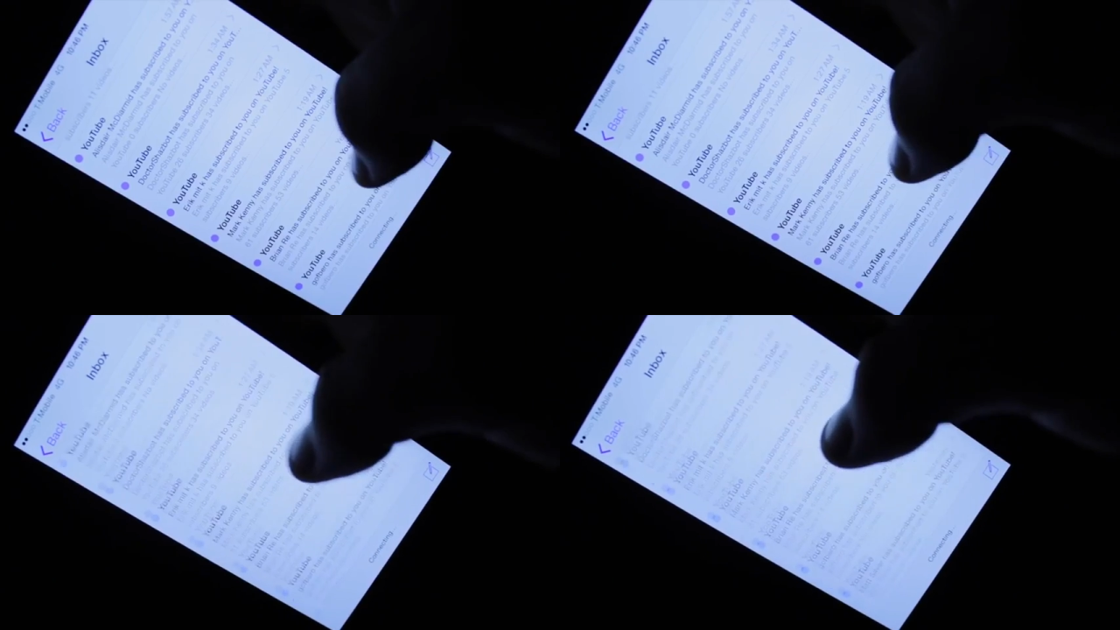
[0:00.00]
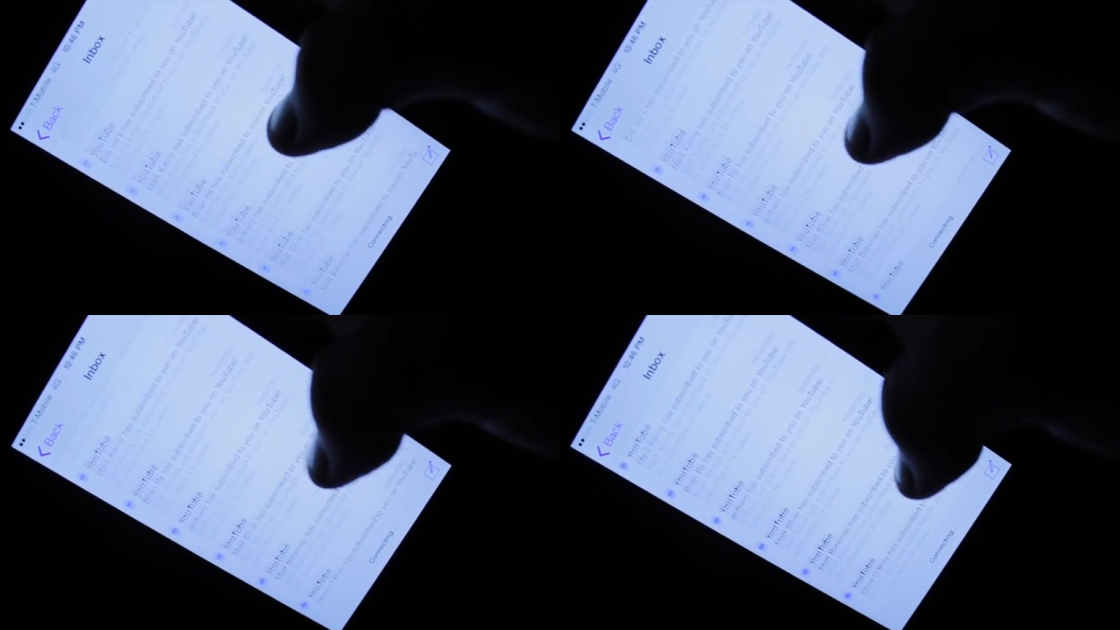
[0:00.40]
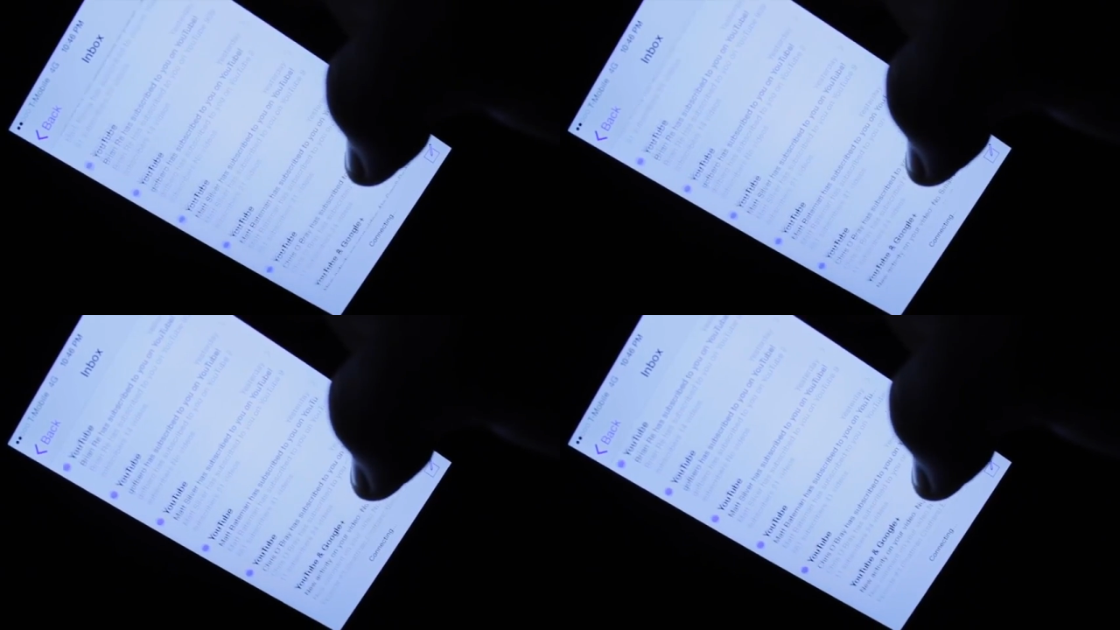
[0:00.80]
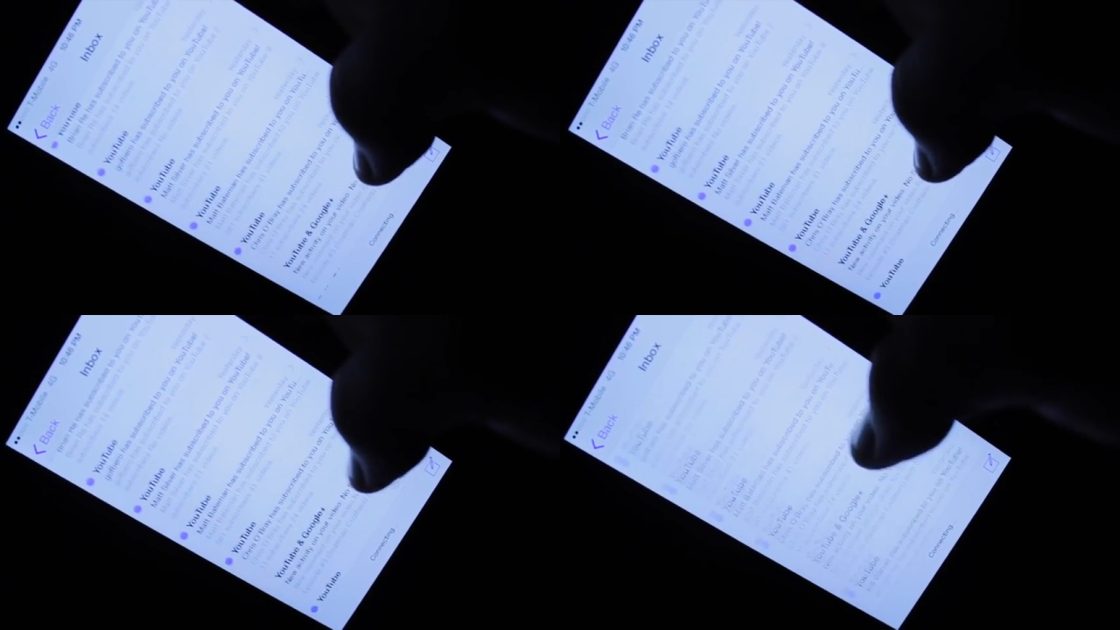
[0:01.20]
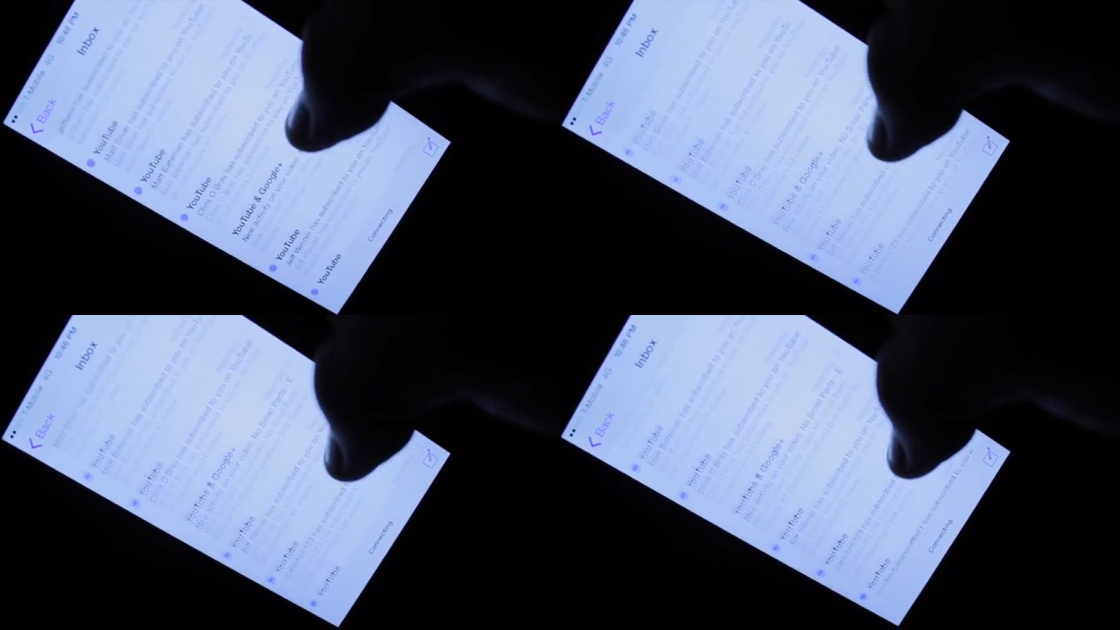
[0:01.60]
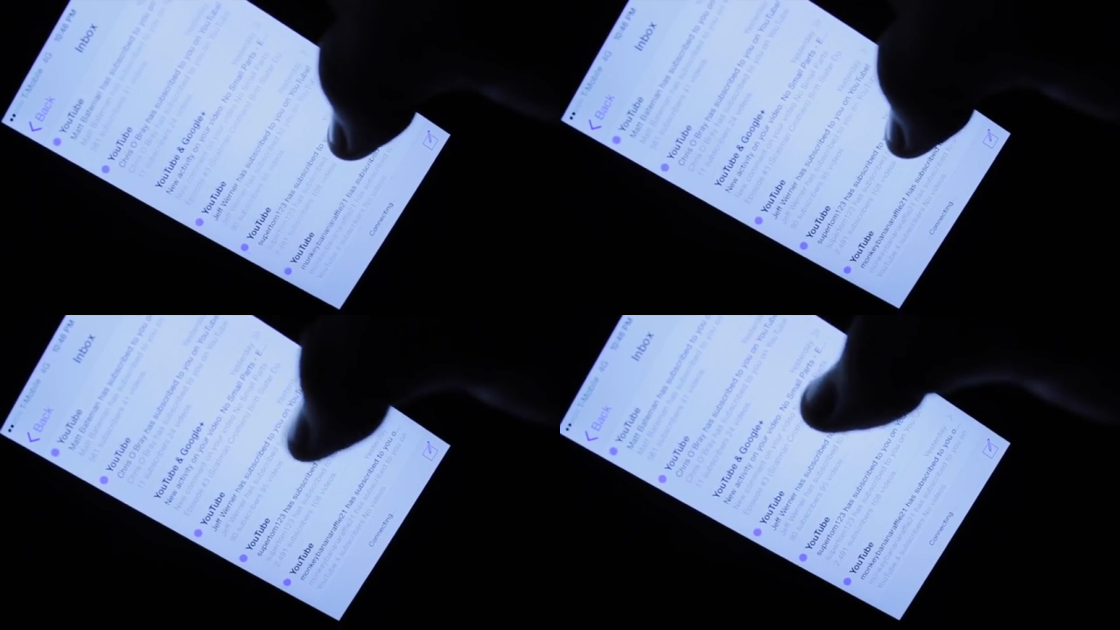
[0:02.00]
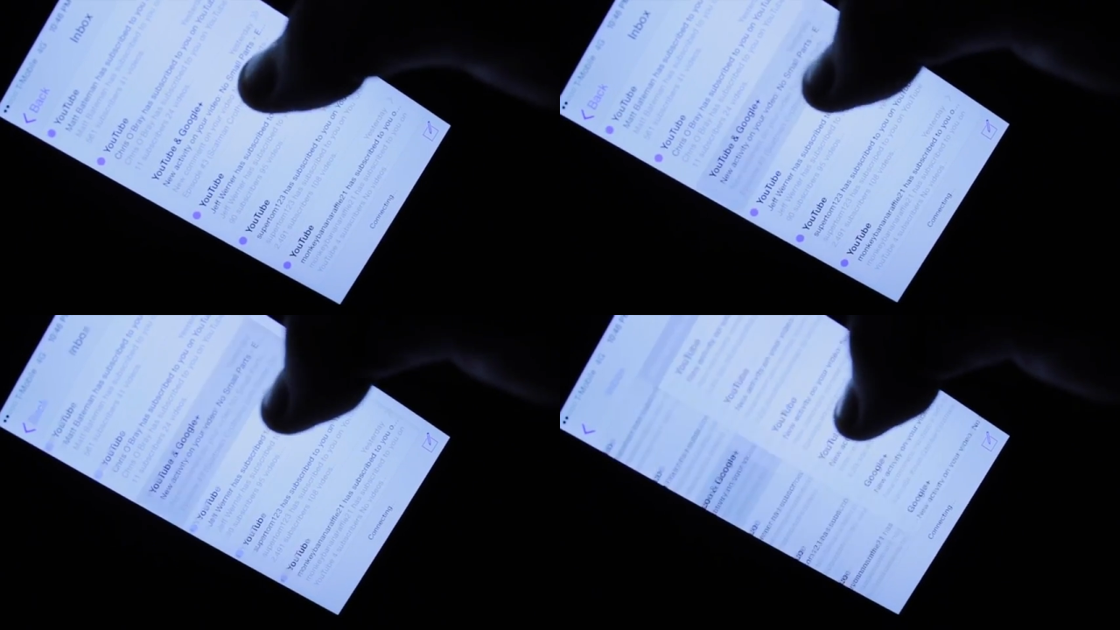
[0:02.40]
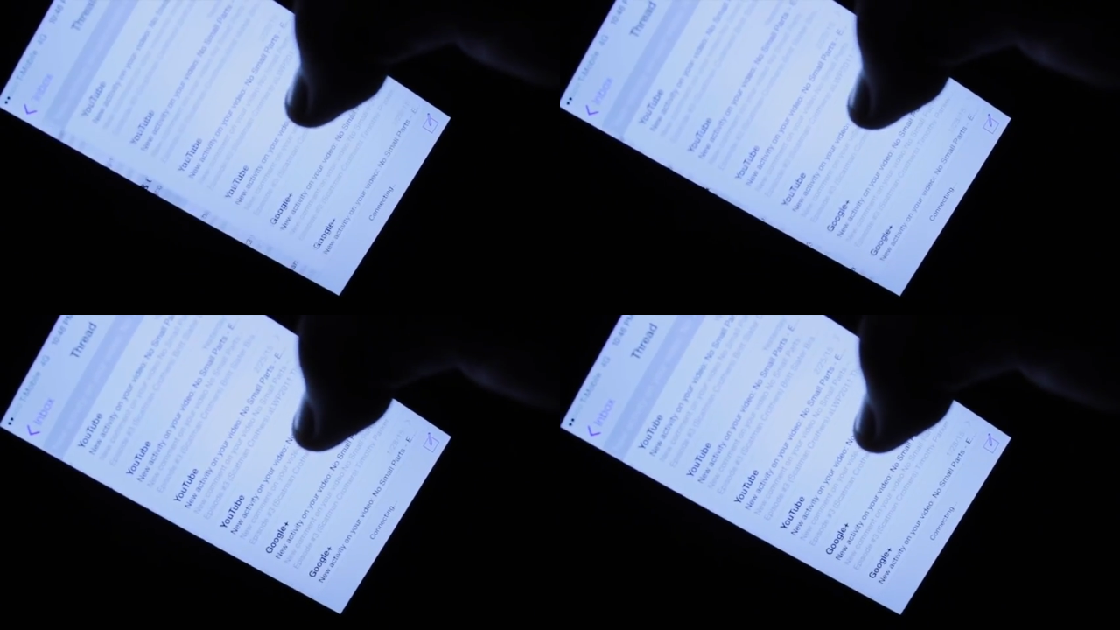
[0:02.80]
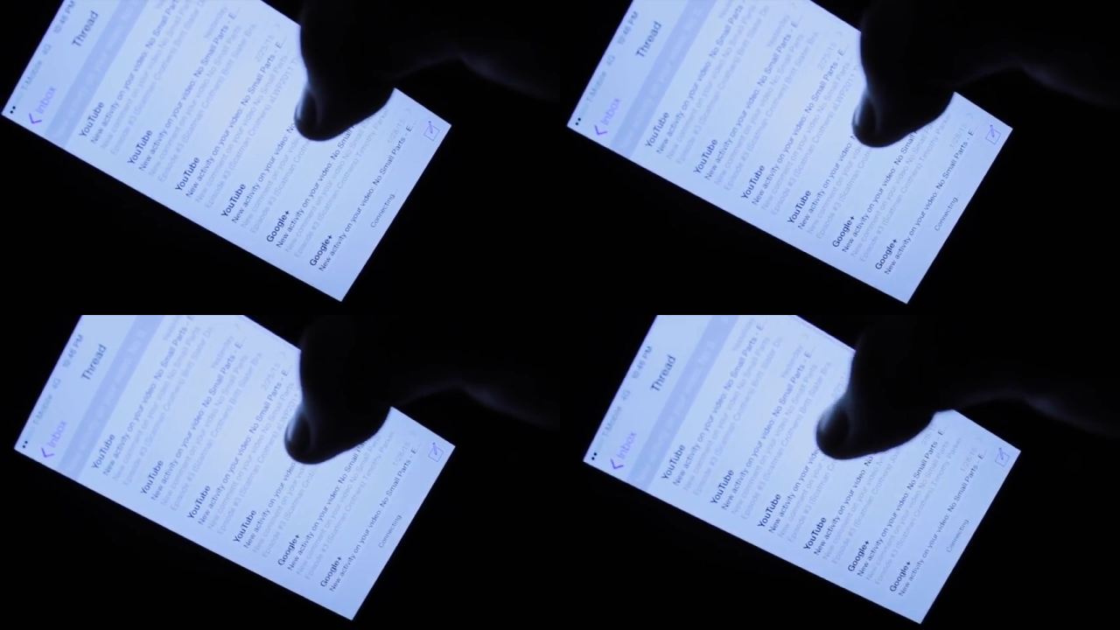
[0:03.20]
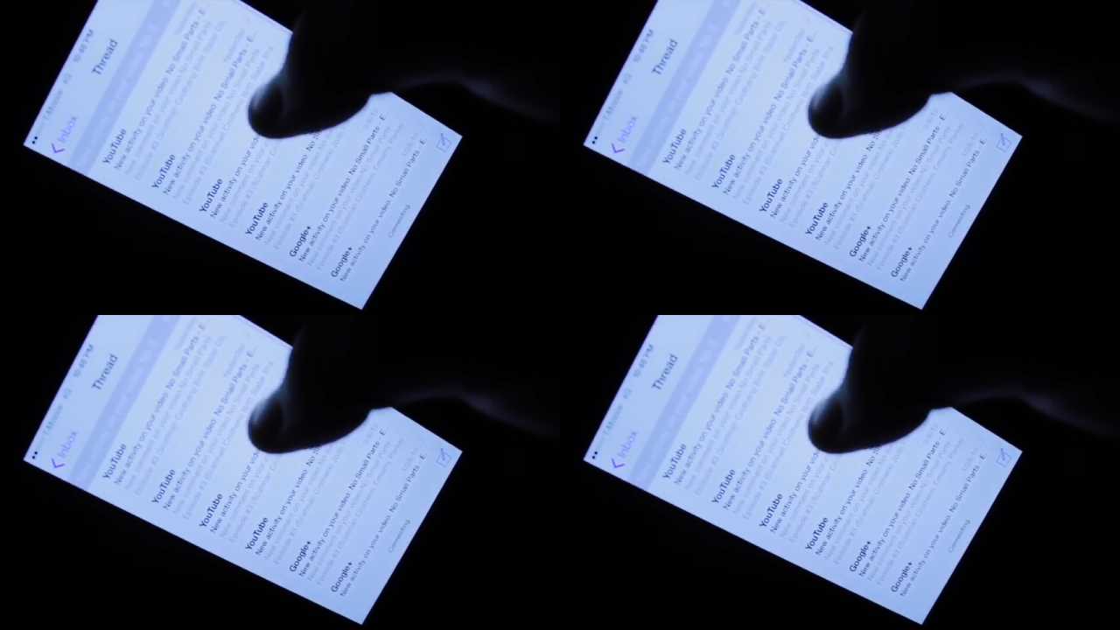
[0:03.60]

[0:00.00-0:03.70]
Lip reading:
Nobody's mouth can be seen.